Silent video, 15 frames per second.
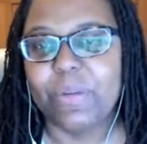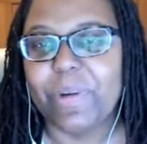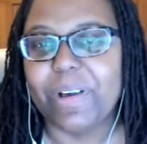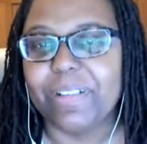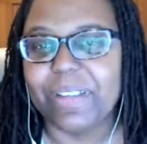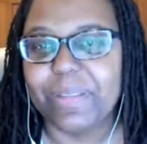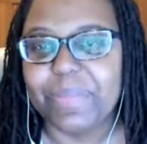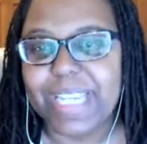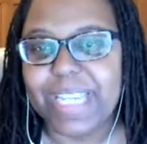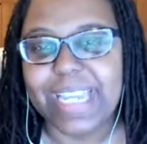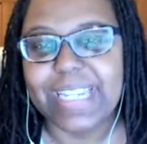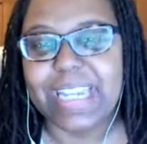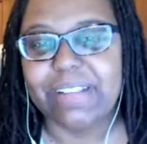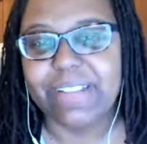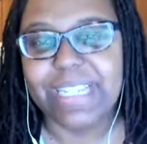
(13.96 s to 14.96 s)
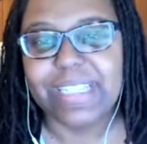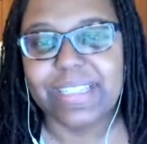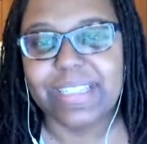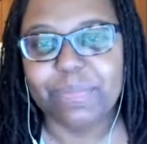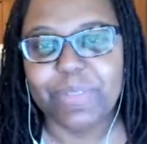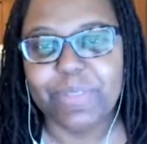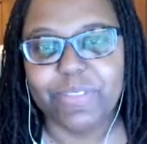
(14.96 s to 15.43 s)
Welcome to Anti
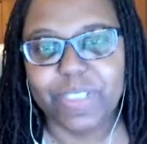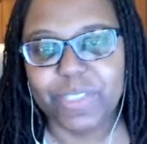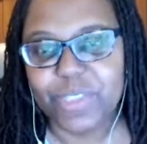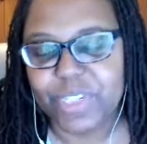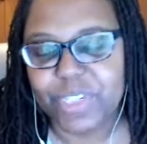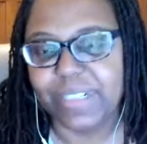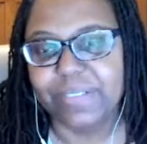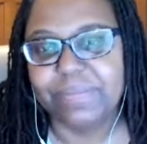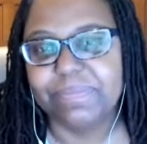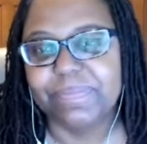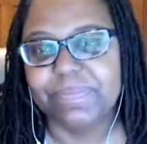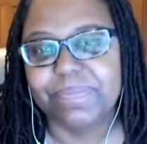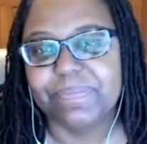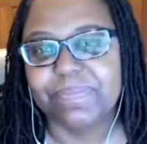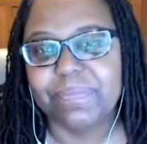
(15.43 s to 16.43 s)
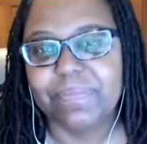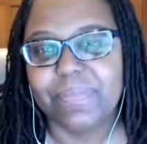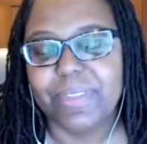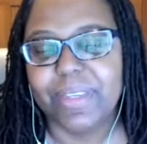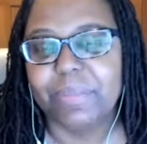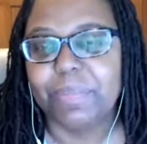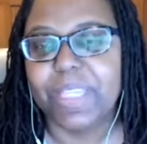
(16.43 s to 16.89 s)
Racism Revolution,
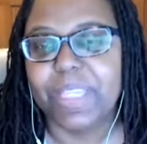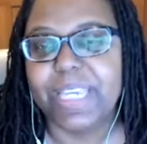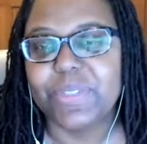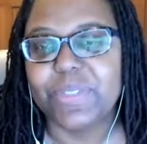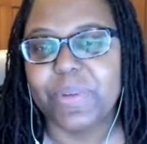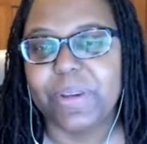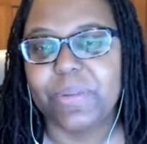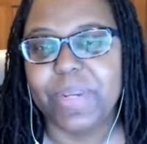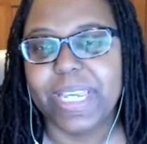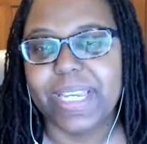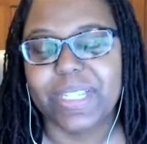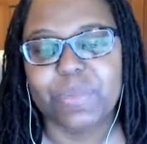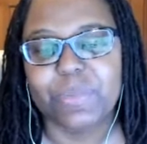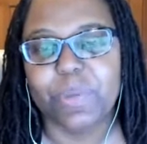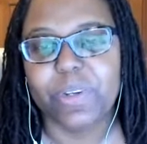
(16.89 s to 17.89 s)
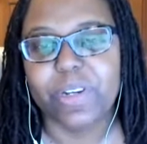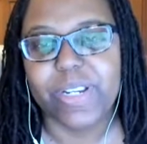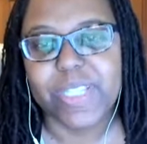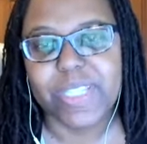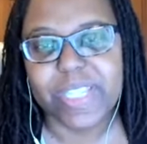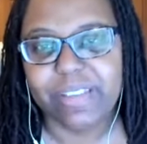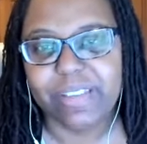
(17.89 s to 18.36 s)
a place where we explore
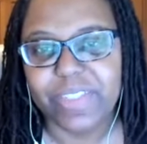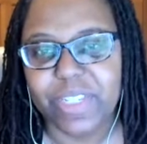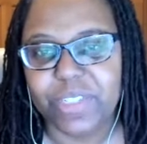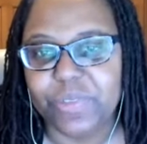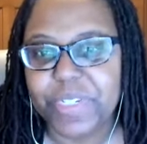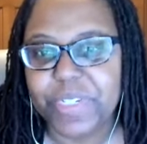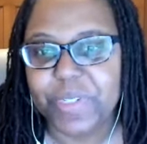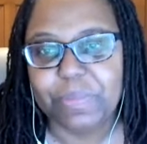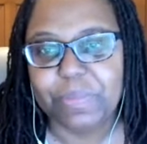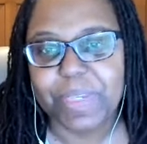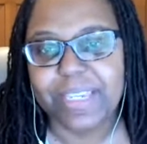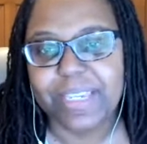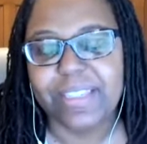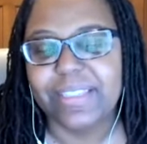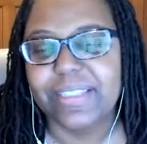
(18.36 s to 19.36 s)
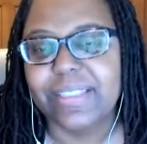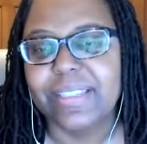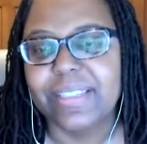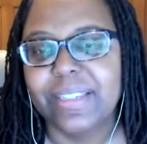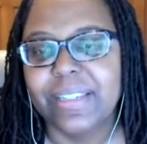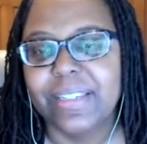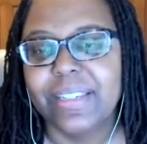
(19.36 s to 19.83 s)
ourselves as racial beings,
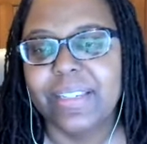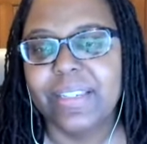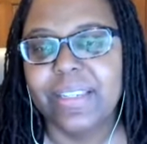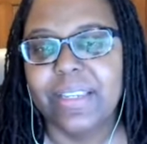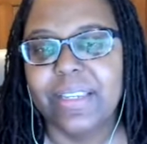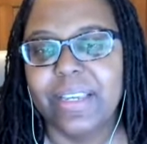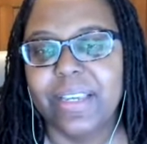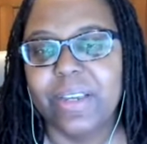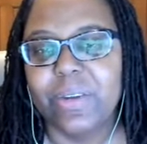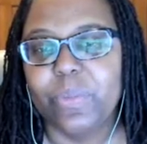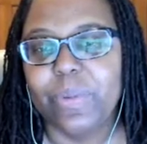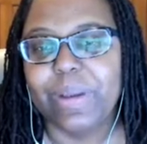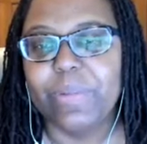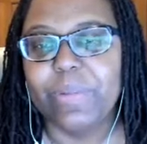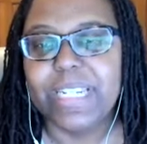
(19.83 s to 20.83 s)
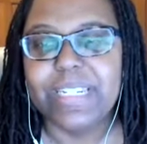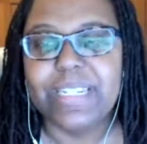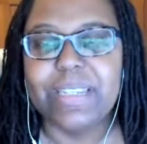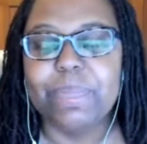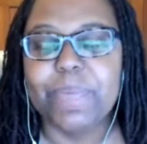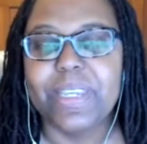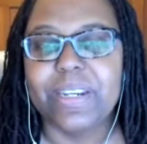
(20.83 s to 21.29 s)
where we
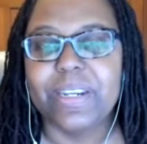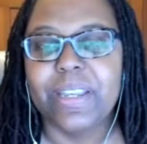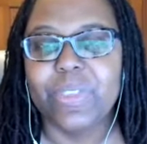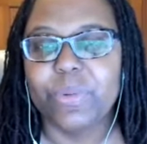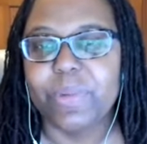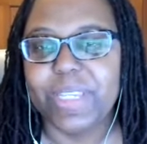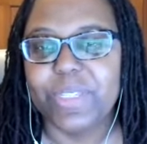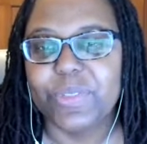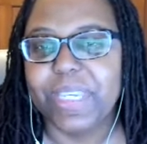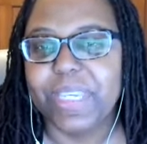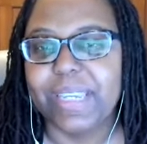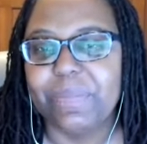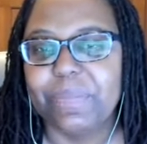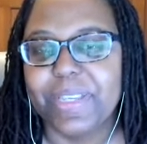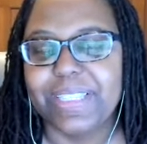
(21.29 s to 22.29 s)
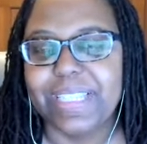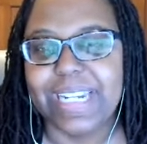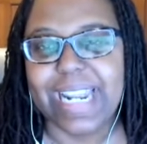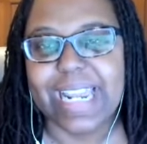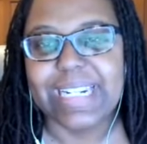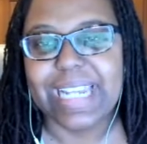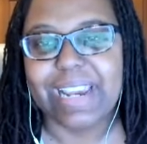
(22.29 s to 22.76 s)
deepen the ways we can build
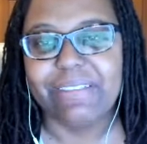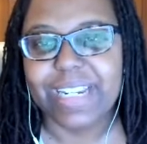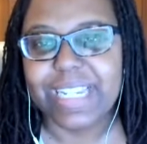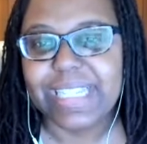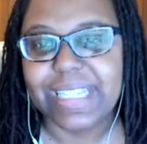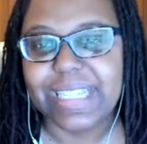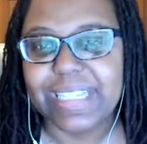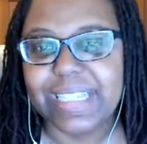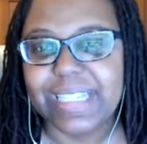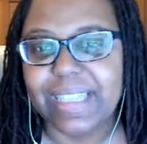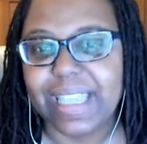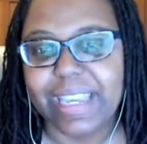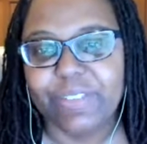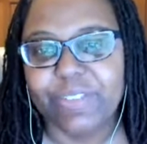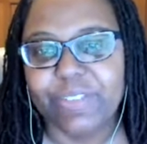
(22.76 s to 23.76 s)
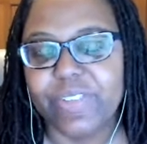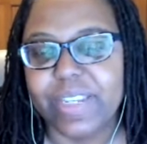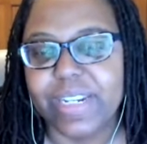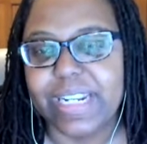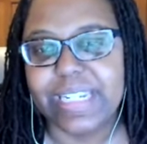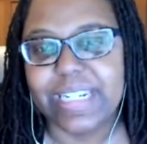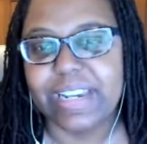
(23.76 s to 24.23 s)
an anti racist life,
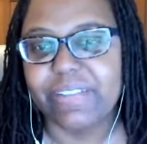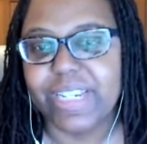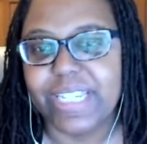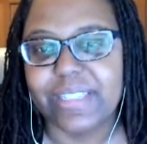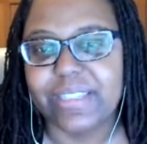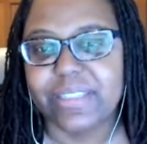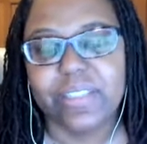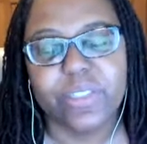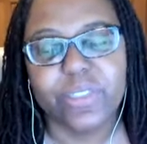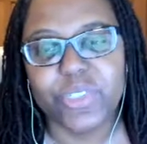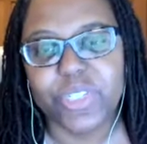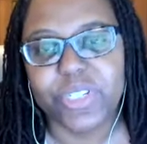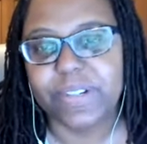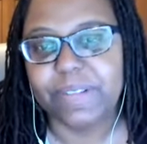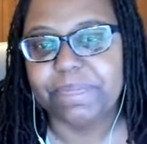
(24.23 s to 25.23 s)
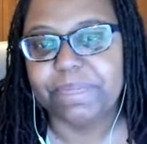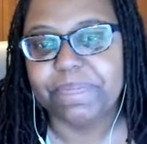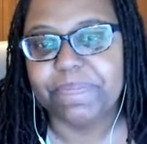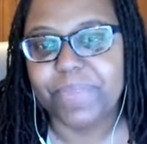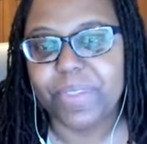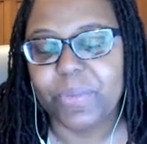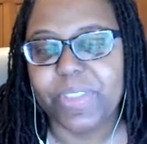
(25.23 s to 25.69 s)
an anti racist culture,
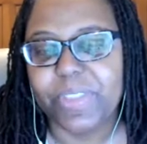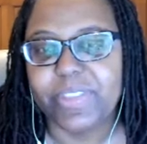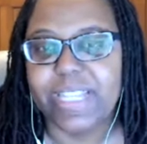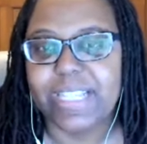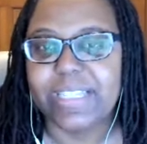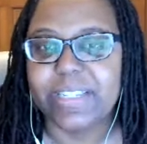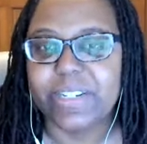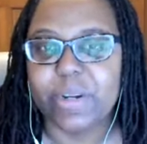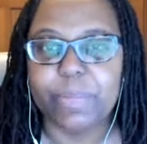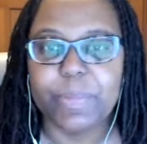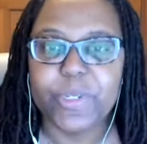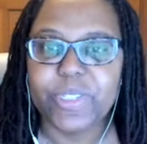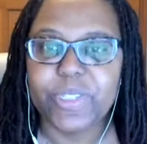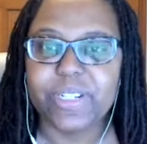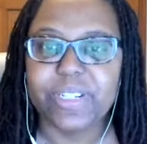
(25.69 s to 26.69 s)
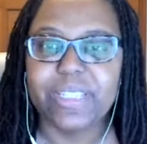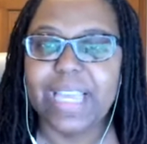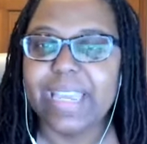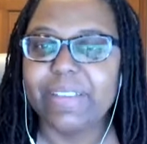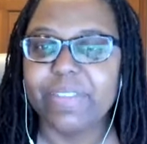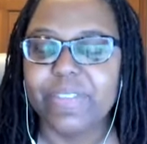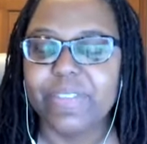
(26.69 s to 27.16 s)
whether that's in our personal
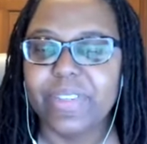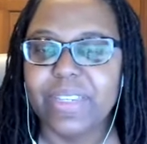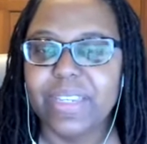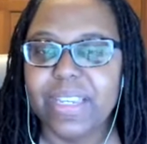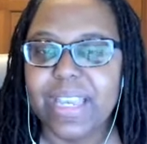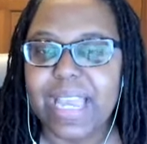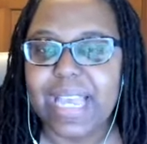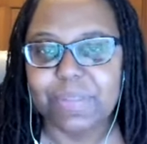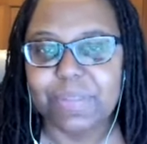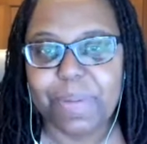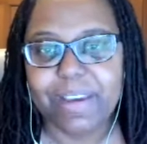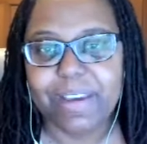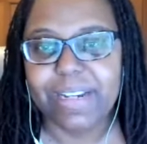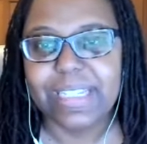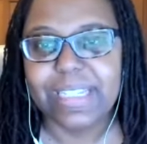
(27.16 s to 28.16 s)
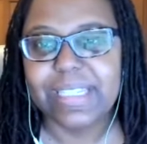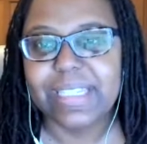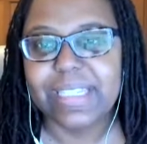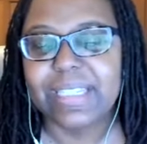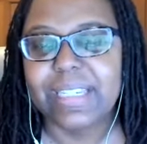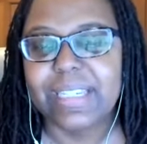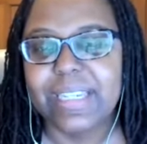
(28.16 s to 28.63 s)
life, as
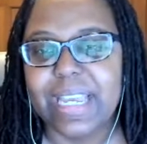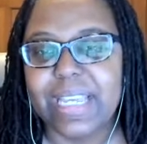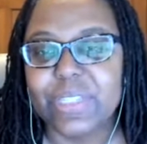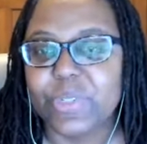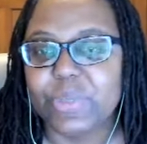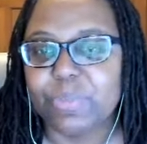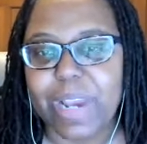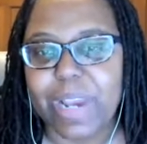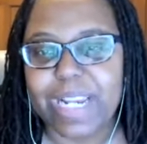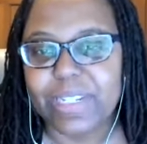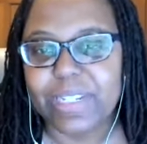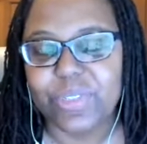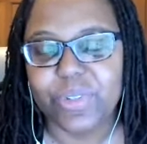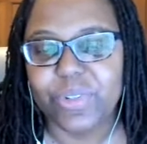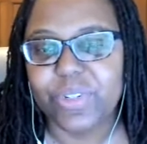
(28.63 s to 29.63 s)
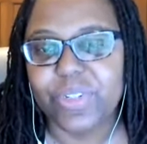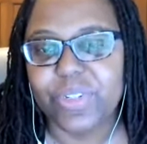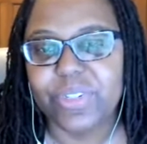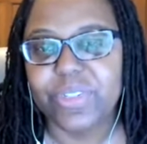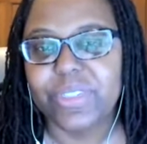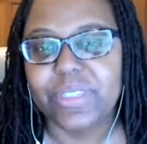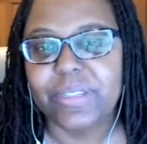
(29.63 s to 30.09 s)
parents, as group practice
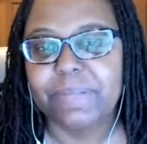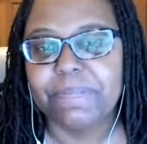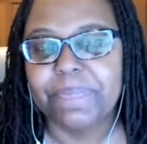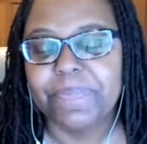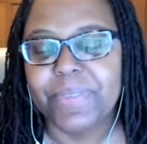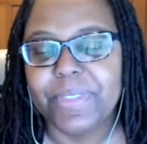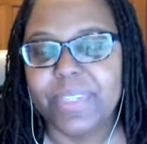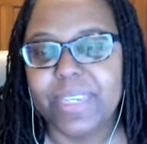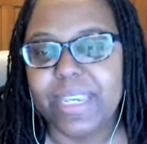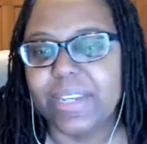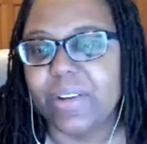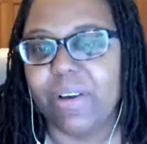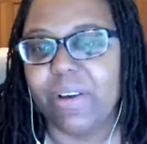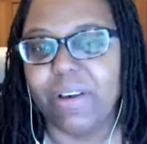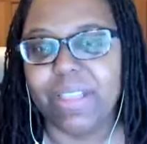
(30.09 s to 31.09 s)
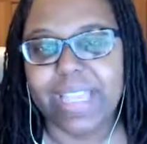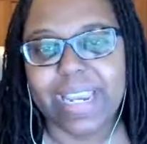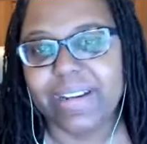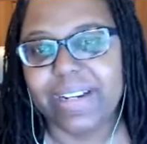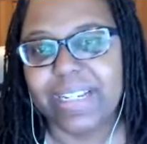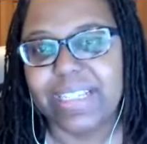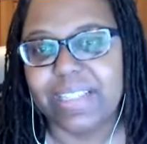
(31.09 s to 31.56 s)
owners, in all
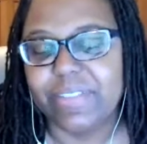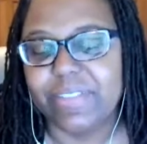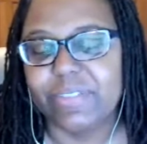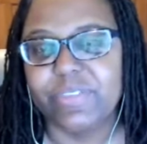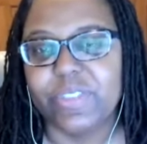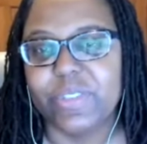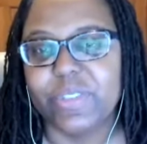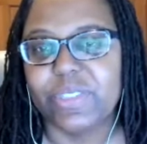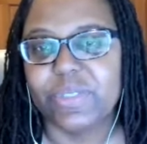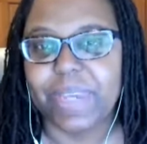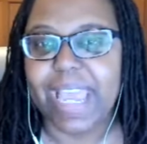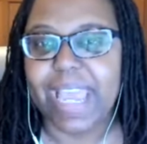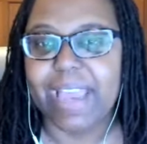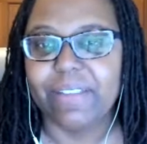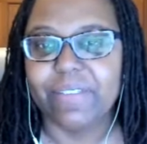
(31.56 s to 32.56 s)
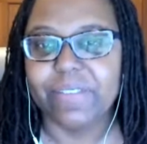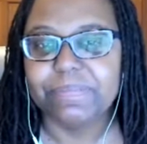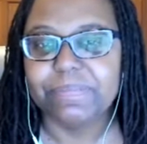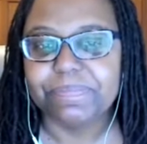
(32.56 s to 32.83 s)
areas of influence we have